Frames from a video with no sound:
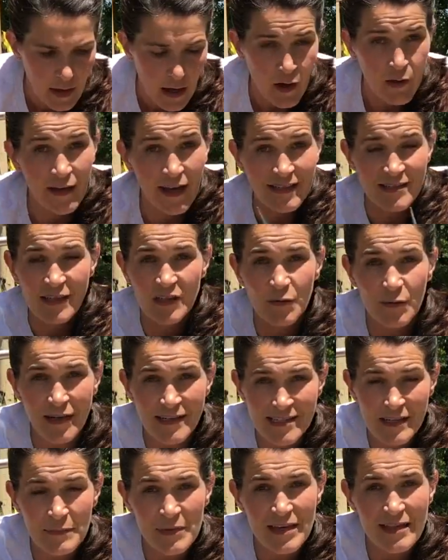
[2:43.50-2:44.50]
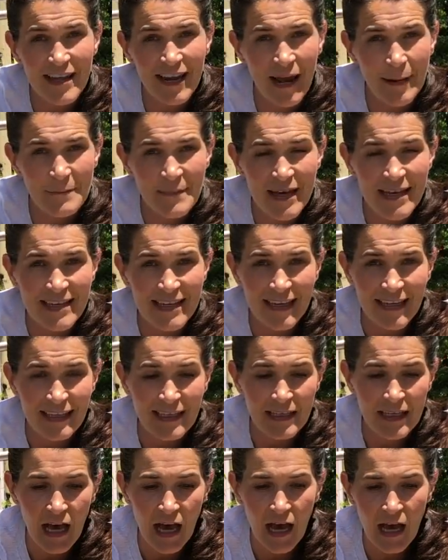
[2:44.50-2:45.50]
Okay, so the recipe that I'm
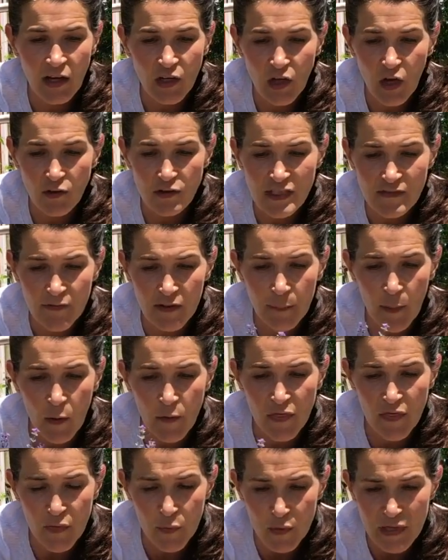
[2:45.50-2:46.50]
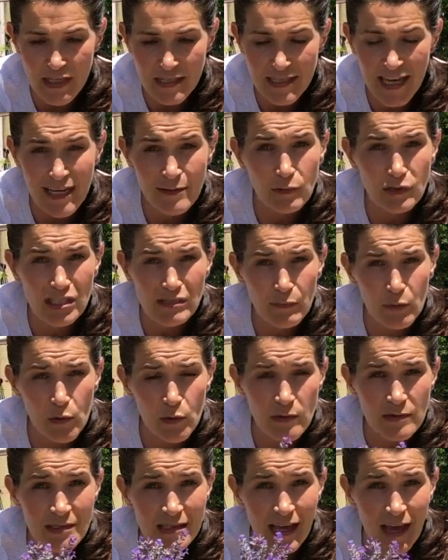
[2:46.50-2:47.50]
making calls for about 3
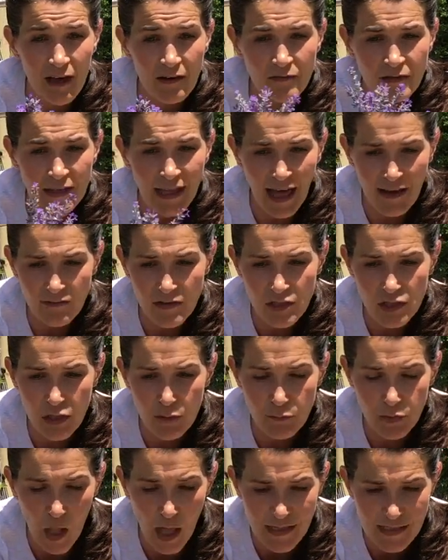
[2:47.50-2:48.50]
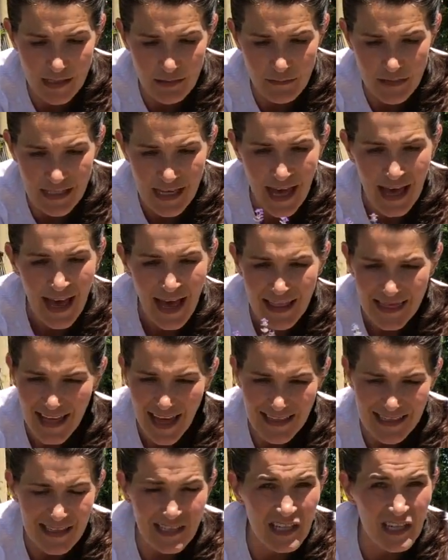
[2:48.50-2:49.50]
tablespoons of lavender blossoms.
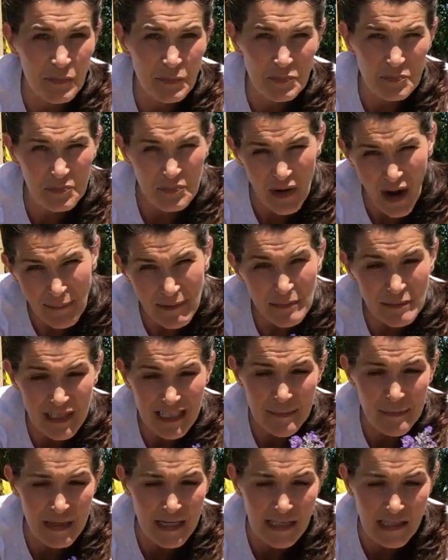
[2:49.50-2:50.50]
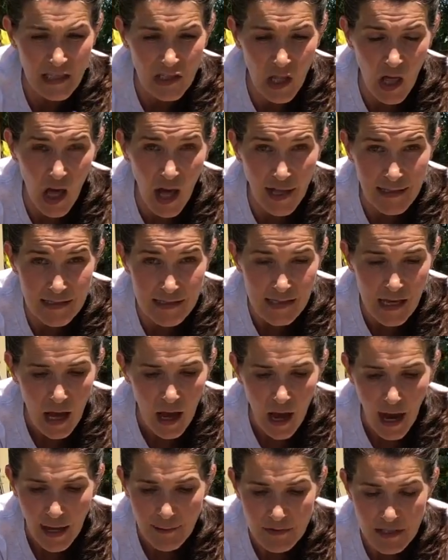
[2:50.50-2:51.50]
That's going to probably be lots.
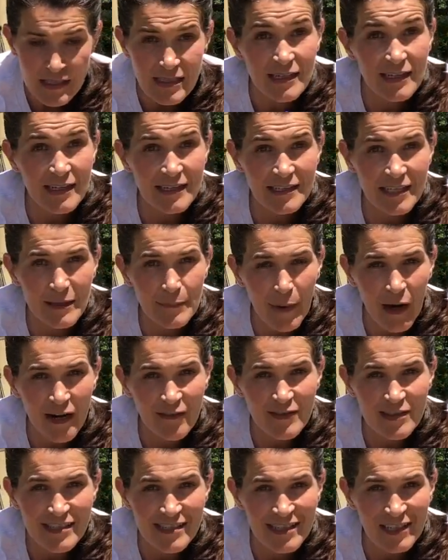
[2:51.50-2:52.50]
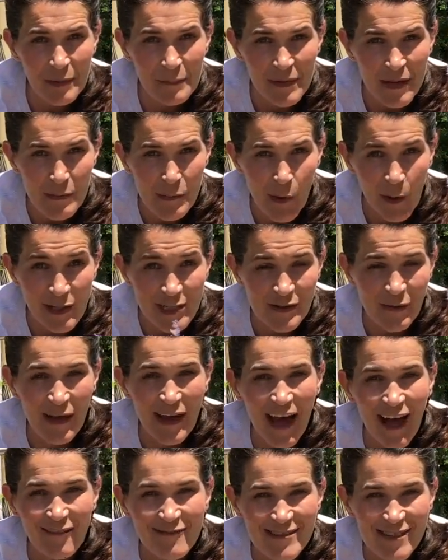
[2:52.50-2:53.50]
I'm just going to keep harvesting a bit more so
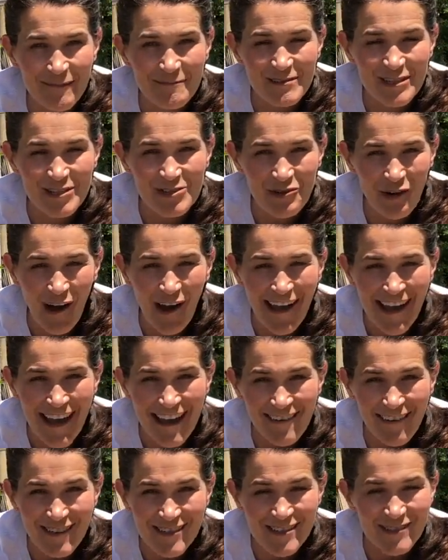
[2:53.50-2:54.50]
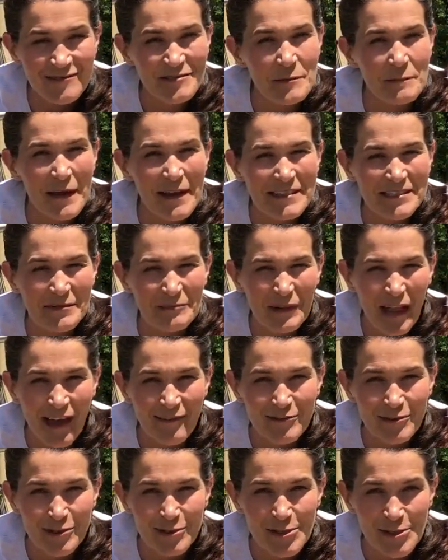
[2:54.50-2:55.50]
I have some to dry and also to make some
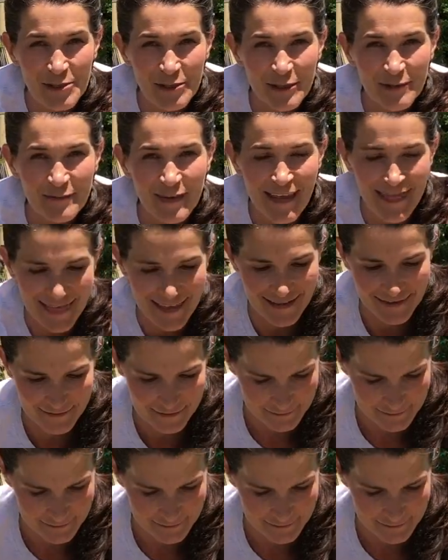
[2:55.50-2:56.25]
lavender sugar with.